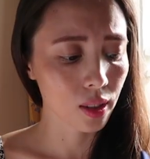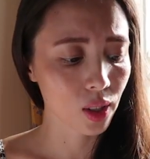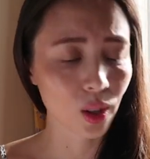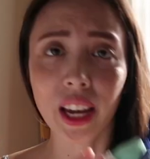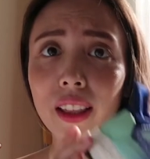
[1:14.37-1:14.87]

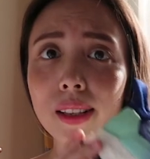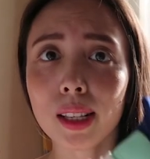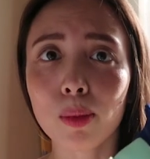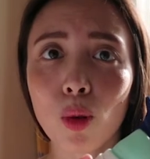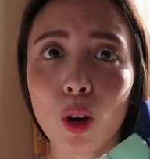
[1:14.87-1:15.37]
So yeah,
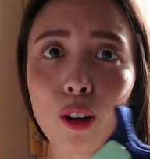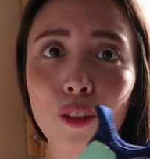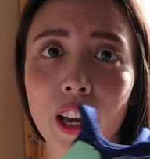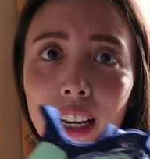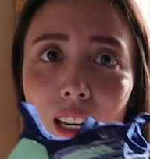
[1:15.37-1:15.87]
this is more
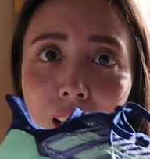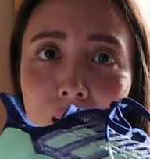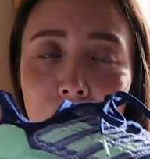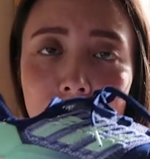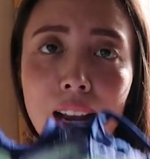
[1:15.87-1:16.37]
of like
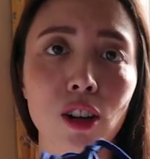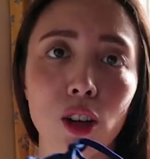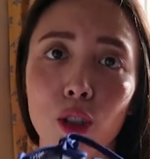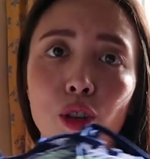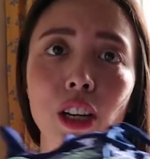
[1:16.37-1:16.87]
a
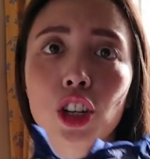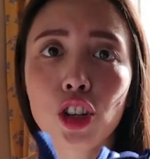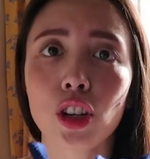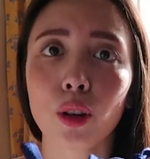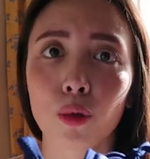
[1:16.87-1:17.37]
standard or
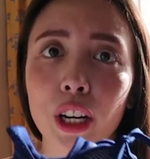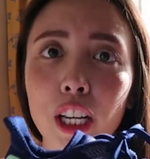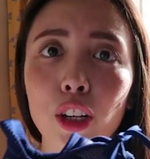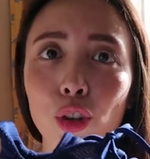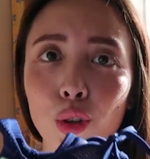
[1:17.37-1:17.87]
traditional
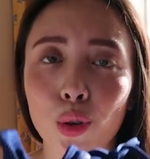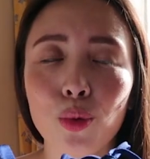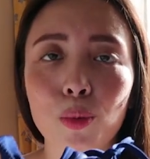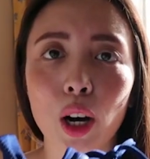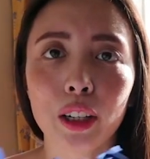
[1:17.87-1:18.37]
running
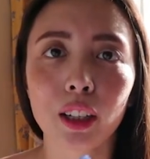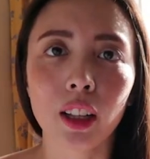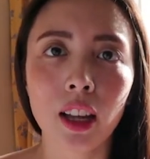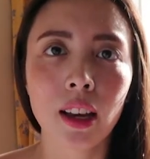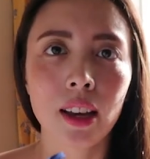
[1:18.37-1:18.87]
shoe
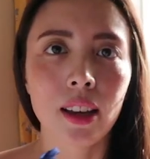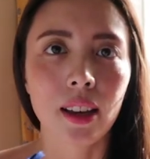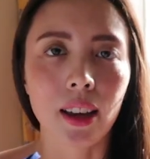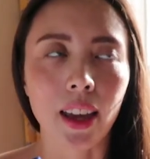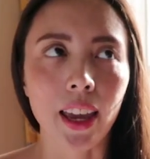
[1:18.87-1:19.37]
model,
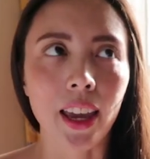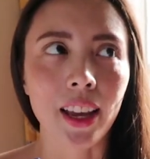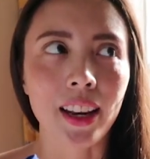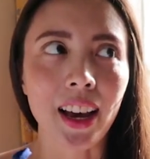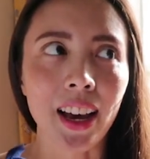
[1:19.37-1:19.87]

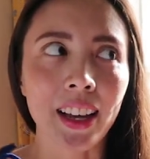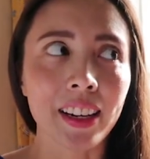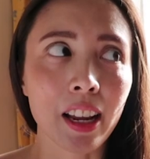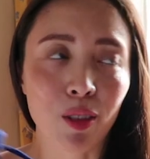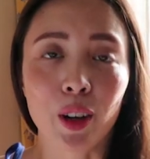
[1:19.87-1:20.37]
and
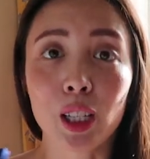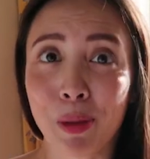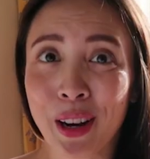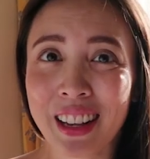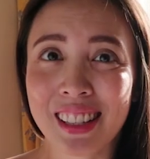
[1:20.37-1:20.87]
I've never
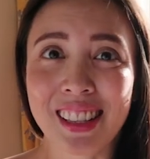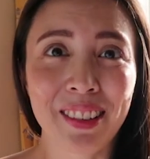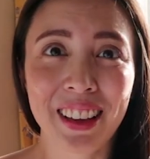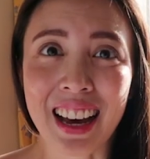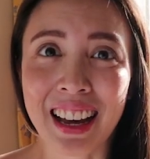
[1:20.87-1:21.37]
experienced
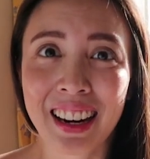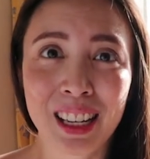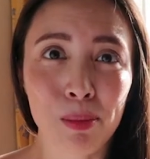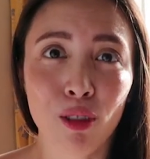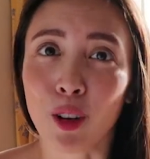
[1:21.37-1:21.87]
that with
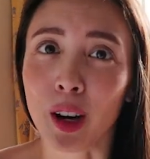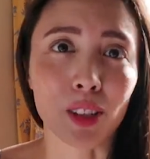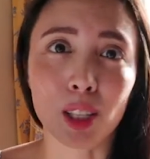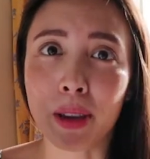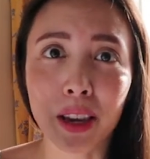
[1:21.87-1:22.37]
Adidas before.
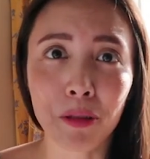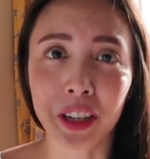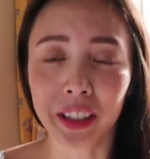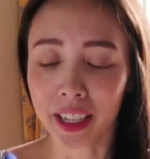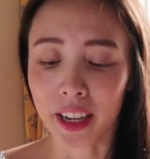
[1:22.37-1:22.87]
I'm just being
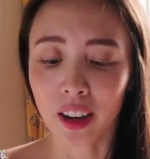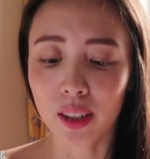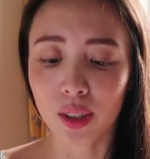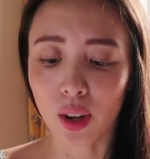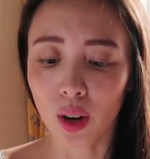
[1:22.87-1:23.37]
real
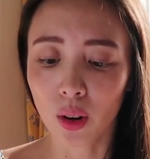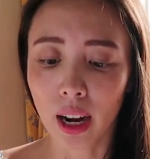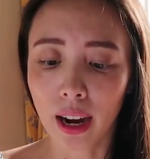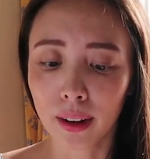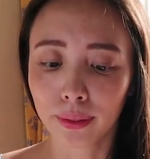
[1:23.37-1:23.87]
here.
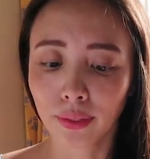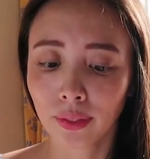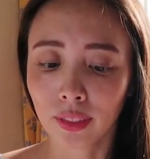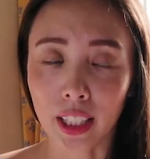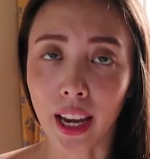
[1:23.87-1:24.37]
So
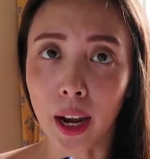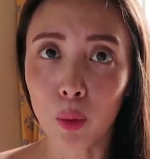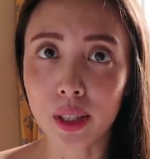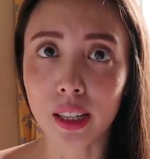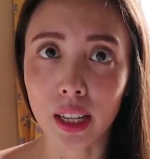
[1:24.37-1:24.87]
yeah,
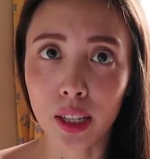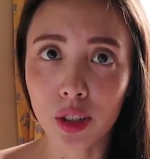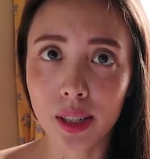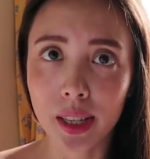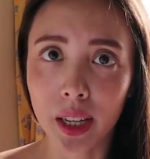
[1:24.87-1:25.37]
it was an
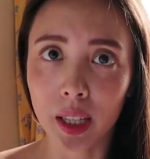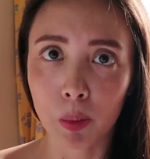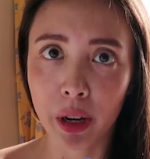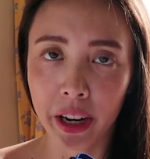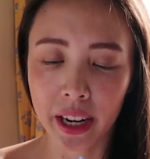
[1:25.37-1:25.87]
interesting
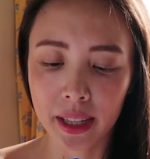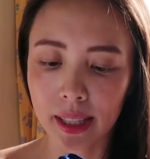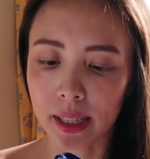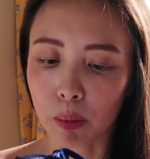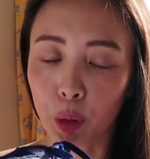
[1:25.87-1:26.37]

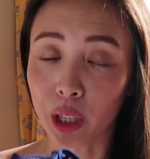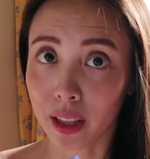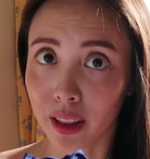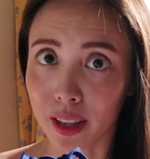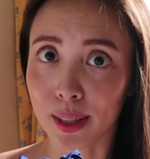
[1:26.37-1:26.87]
experience
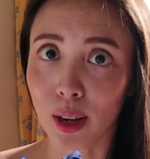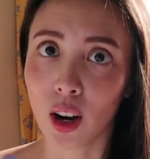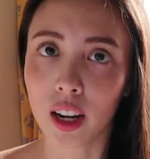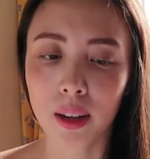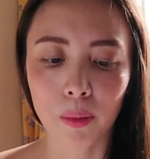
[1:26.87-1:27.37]
putting these
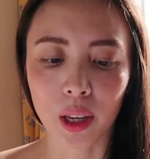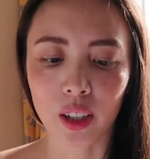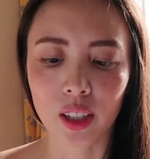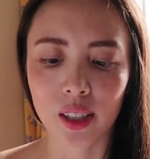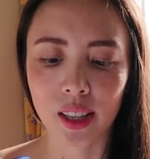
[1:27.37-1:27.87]
on
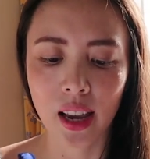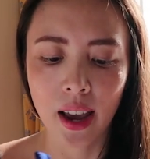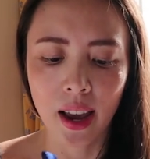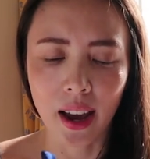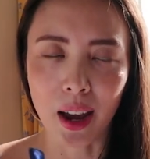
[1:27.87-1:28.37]
because
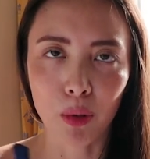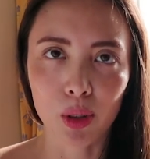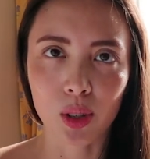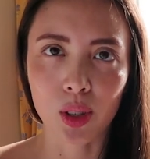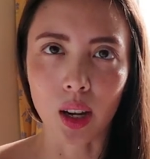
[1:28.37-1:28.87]
I
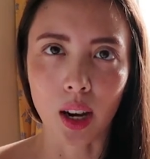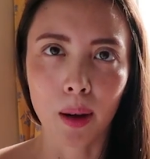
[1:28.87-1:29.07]
was